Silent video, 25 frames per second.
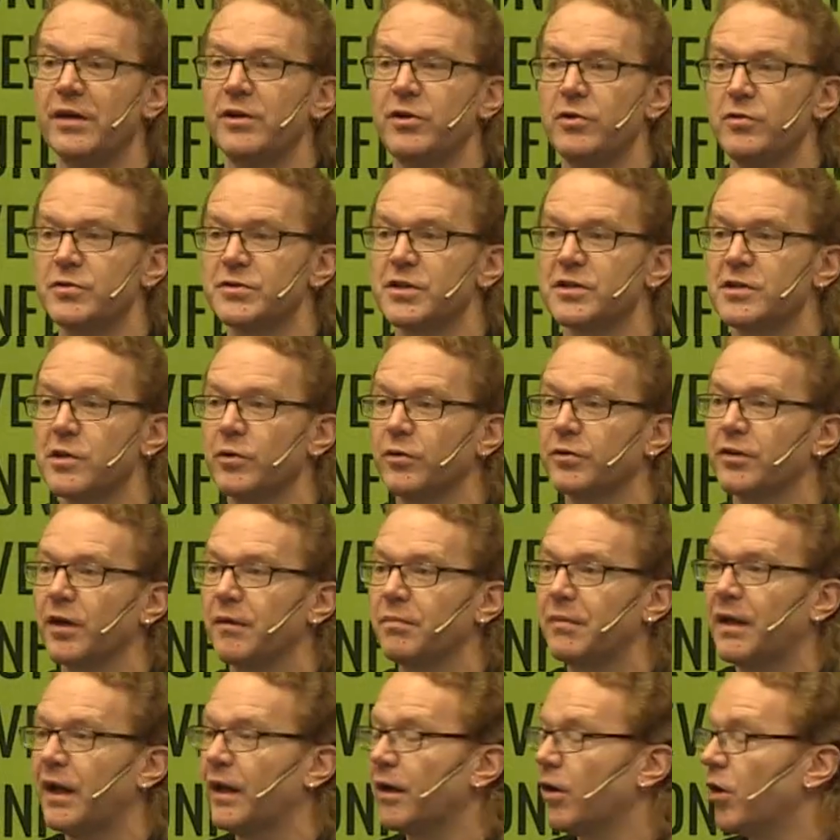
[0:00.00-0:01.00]
users looked at
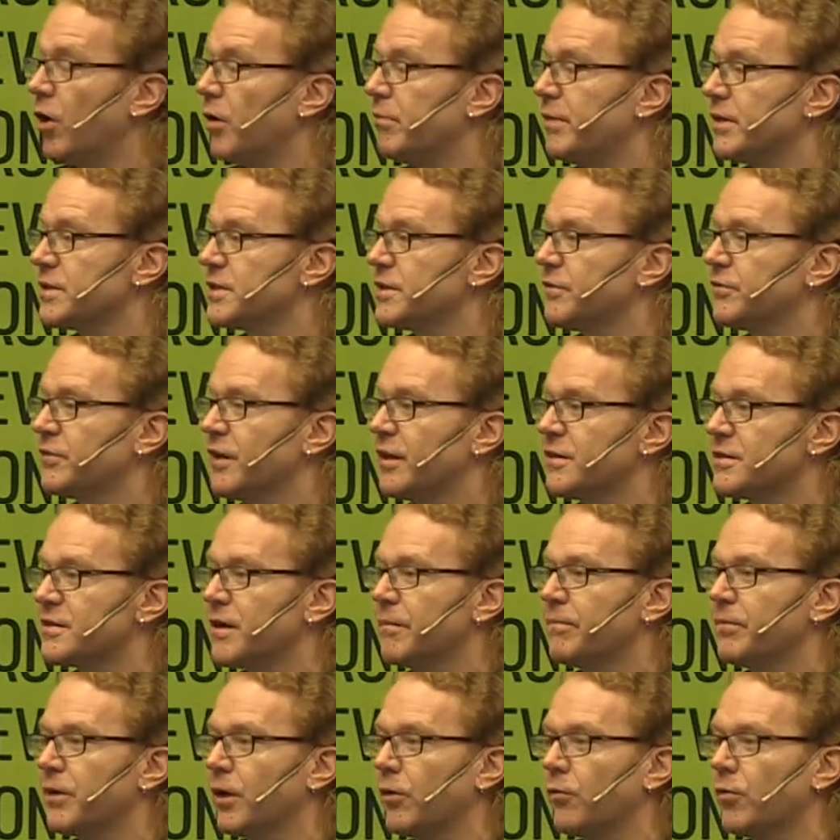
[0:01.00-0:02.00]
me like, oh, I must have done
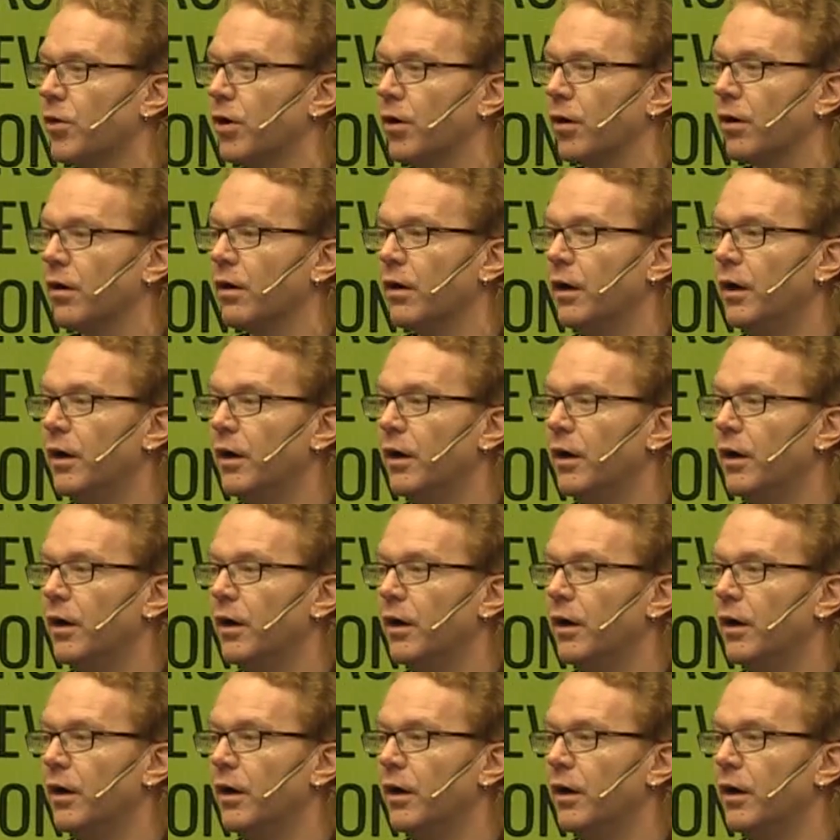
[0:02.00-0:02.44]
something wrong.